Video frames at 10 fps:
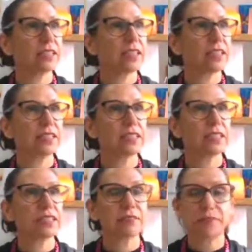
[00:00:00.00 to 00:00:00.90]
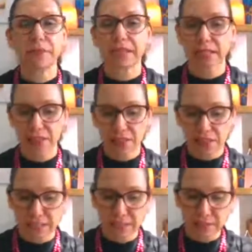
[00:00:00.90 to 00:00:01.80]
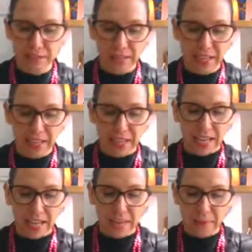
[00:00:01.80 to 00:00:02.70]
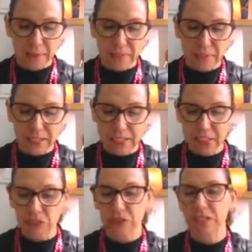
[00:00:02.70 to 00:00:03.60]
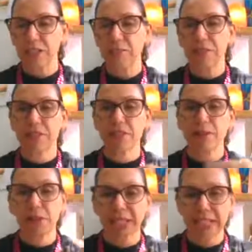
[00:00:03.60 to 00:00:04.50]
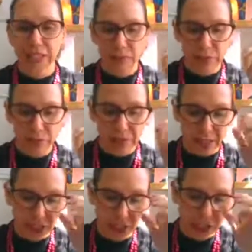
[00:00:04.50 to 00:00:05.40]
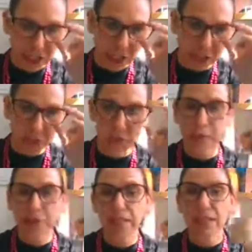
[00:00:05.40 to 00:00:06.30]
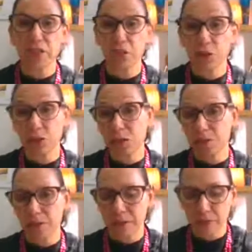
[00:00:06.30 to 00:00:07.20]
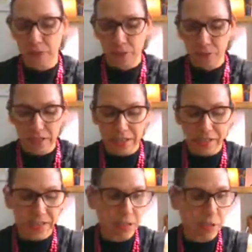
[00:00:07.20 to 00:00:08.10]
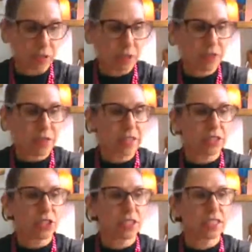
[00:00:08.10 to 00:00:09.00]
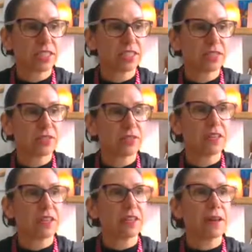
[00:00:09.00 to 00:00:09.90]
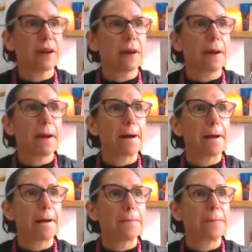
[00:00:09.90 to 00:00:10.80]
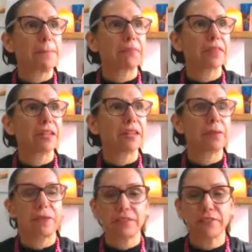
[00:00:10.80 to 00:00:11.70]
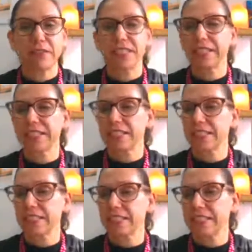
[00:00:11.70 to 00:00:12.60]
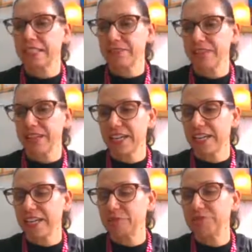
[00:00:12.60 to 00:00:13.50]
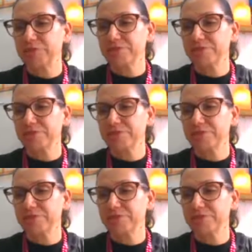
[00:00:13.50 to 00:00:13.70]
and many other things. But it's interesting because I'm not an expert on energy cycles, but I do know some people who are expert on energy cycles and metaphysics and stuff like that.